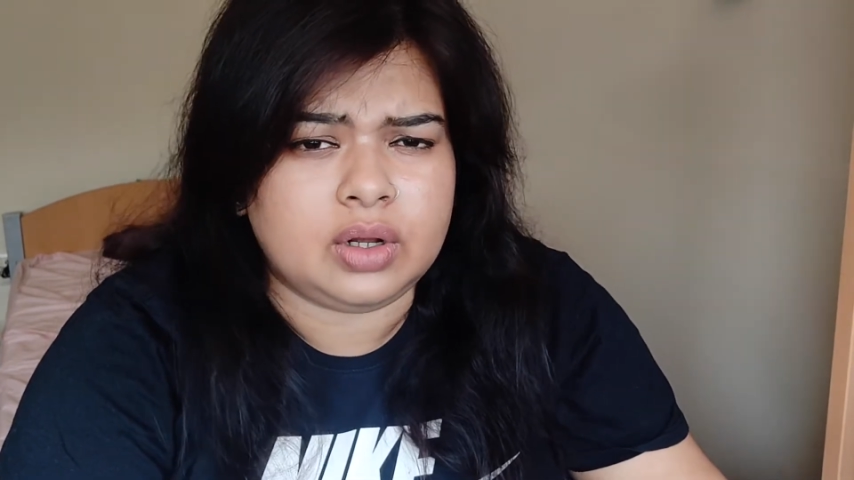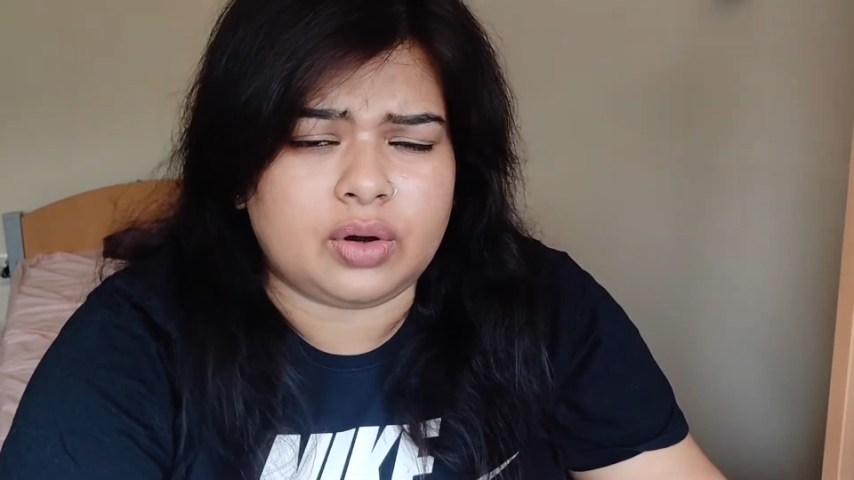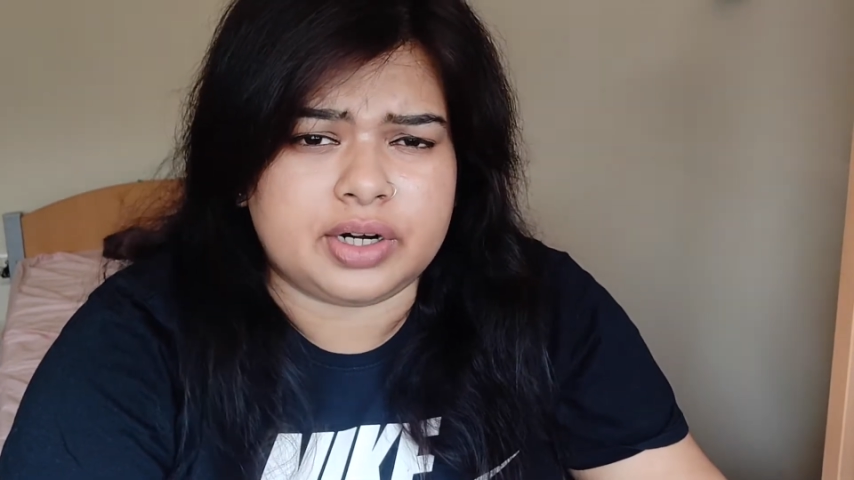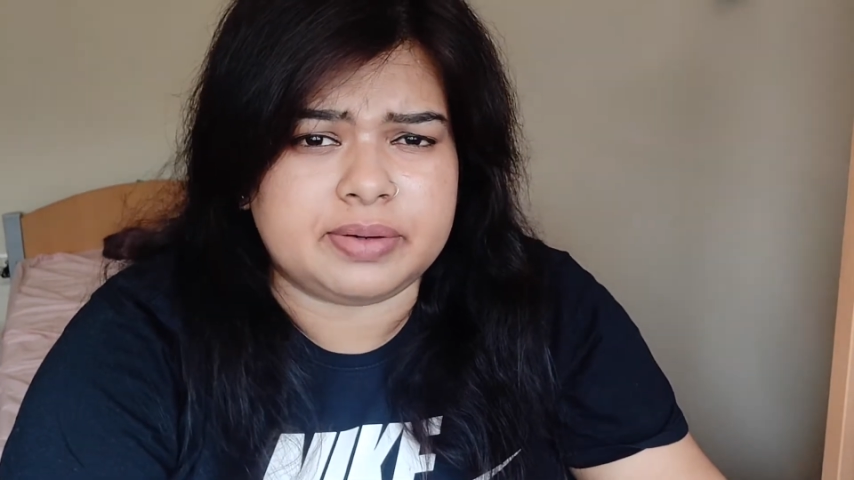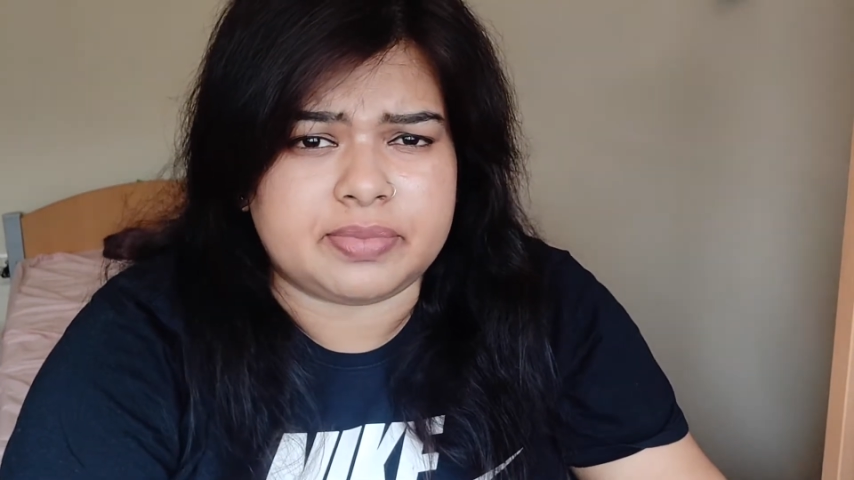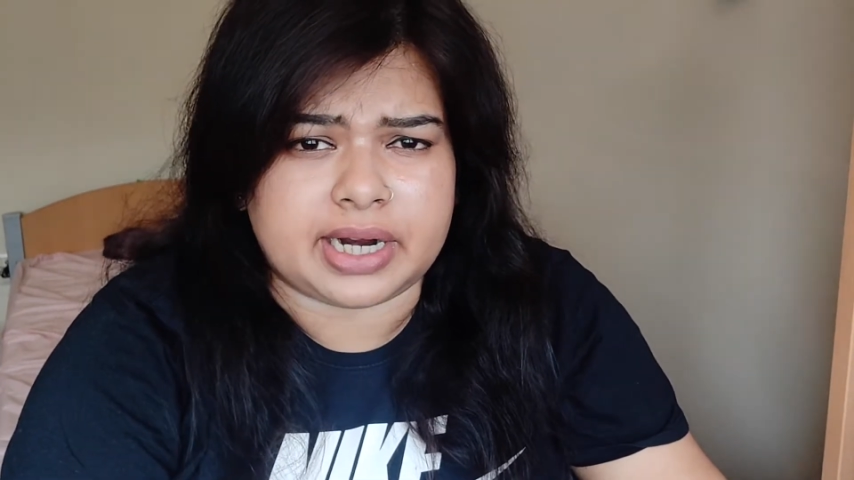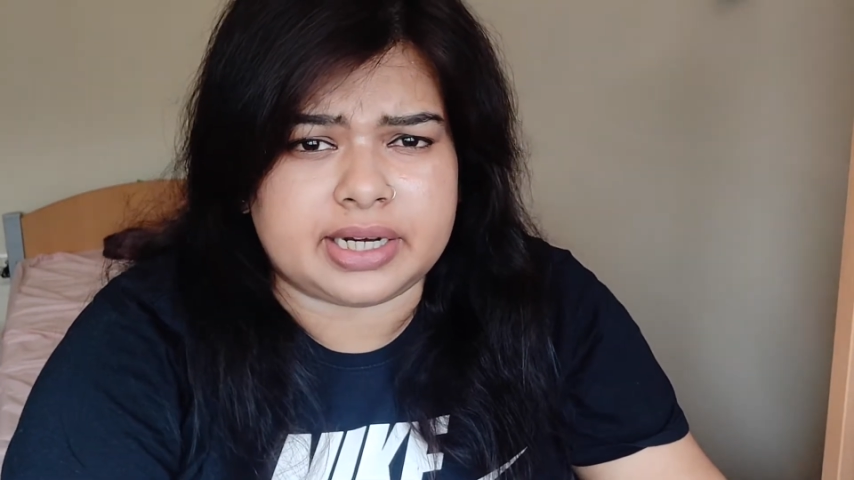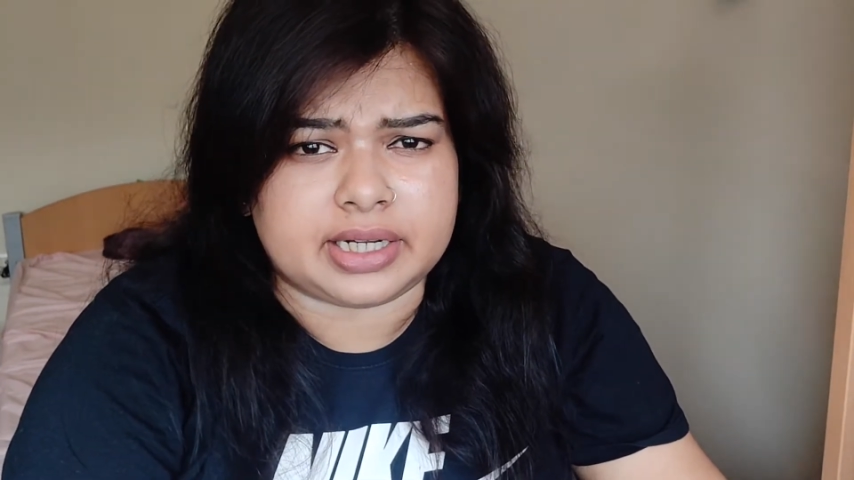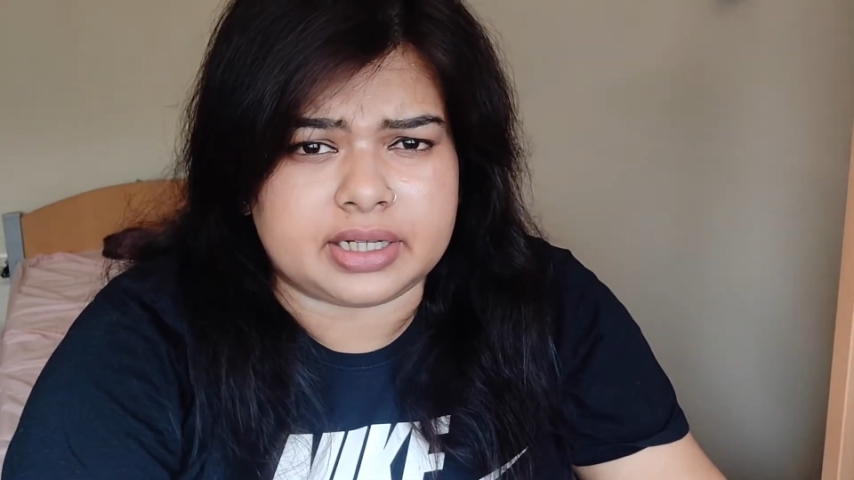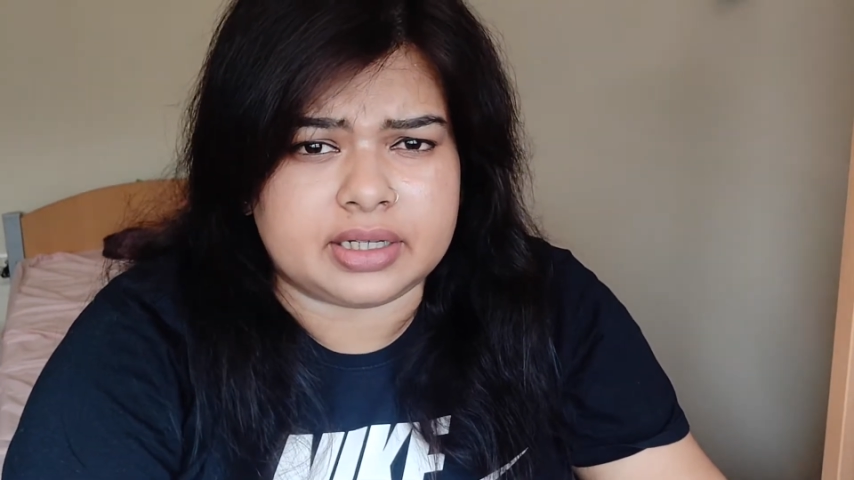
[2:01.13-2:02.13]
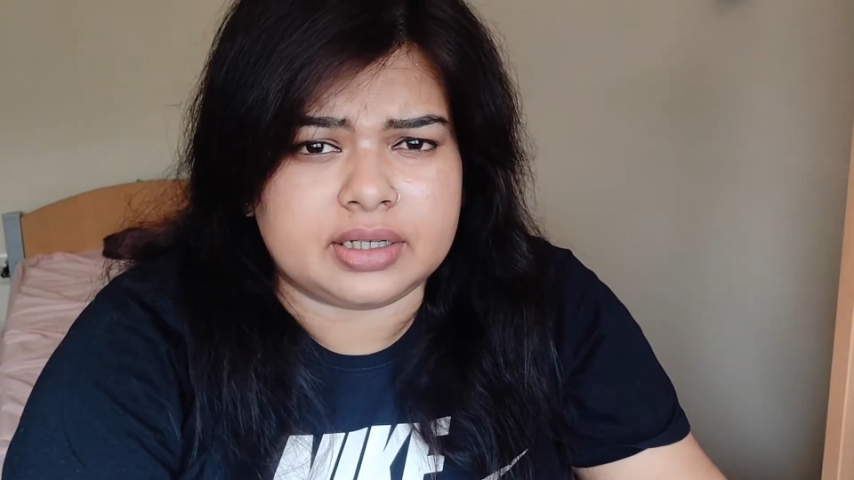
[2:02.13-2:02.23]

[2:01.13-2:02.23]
or in branding.